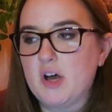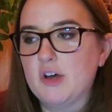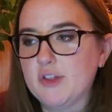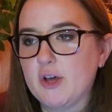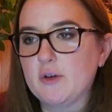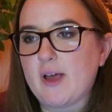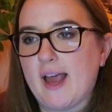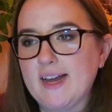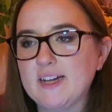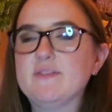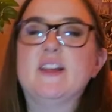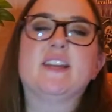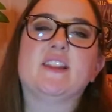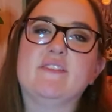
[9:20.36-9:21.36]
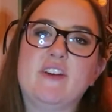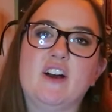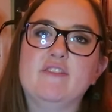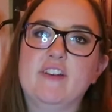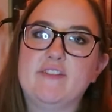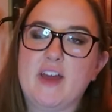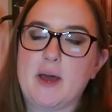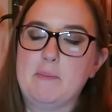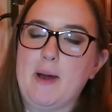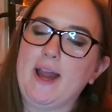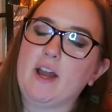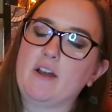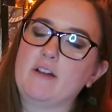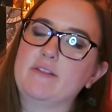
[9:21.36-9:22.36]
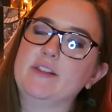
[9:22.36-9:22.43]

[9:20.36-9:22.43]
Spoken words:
Although, kind of like The Velvet Vampire,